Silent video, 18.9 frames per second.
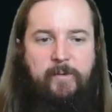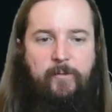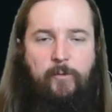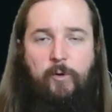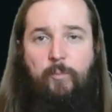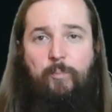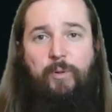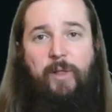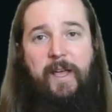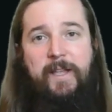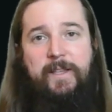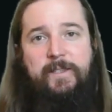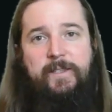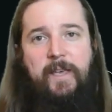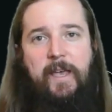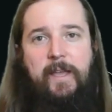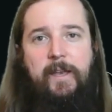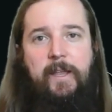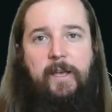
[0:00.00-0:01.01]
for a Plains
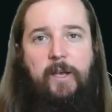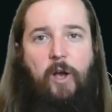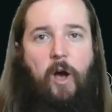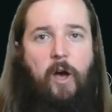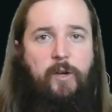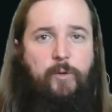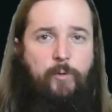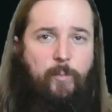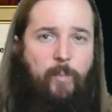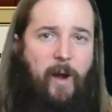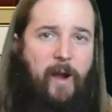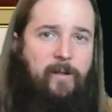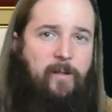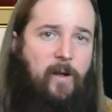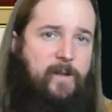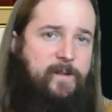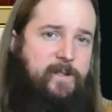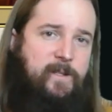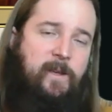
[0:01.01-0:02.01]
and a Conduit
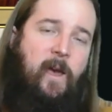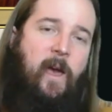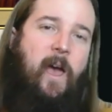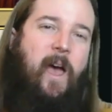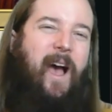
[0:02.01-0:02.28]
Pylons.